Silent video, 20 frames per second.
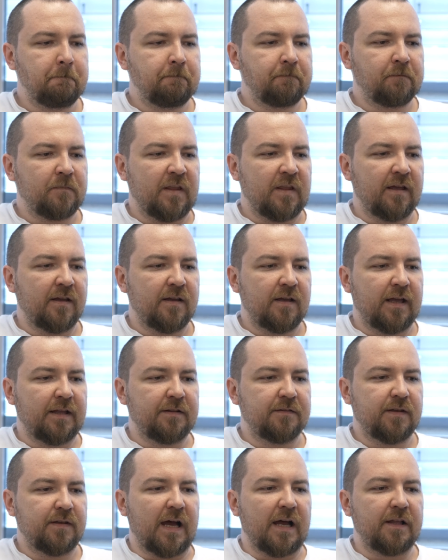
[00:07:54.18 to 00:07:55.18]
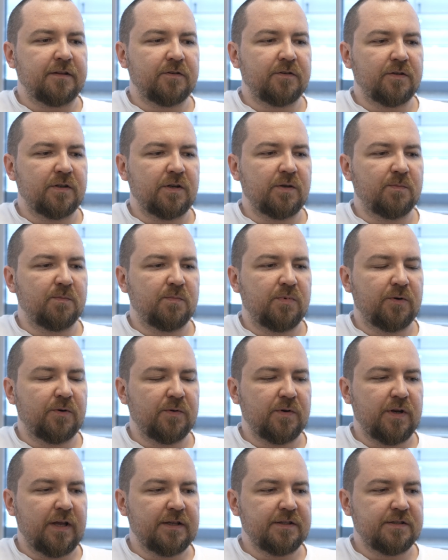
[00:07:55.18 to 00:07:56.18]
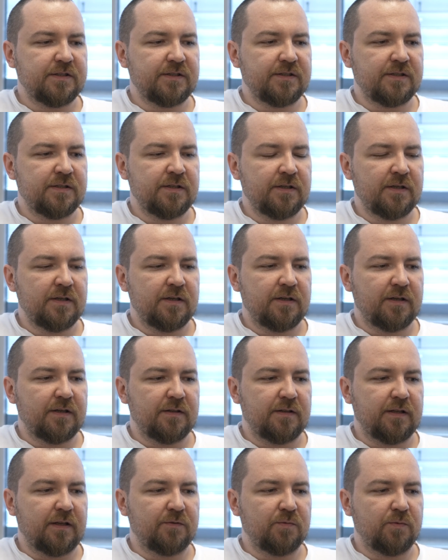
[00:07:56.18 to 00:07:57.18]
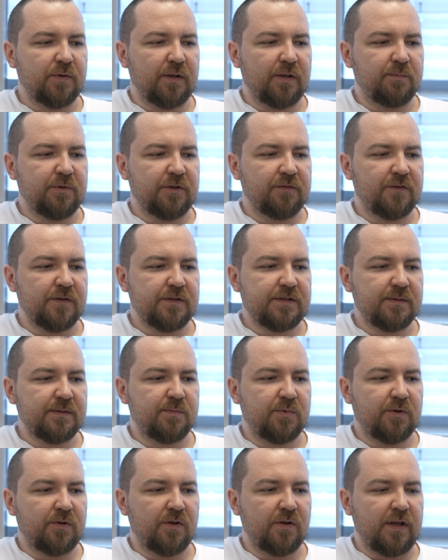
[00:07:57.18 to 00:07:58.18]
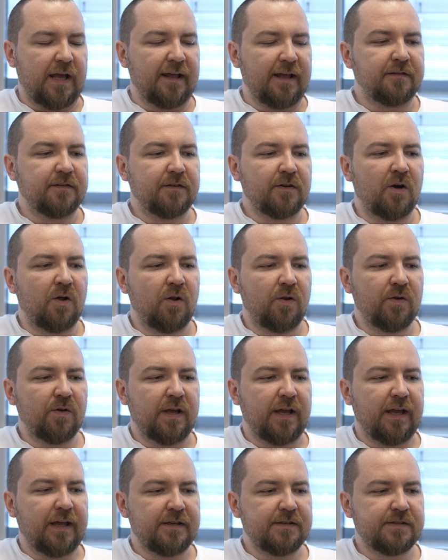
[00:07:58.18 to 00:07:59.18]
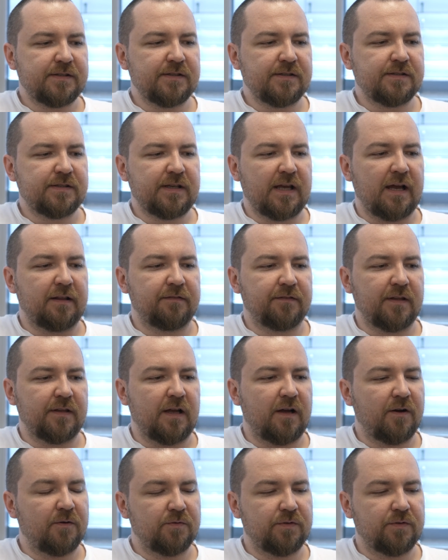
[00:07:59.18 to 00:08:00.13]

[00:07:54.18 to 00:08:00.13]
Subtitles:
and other components that will be visible, and the whole case is got now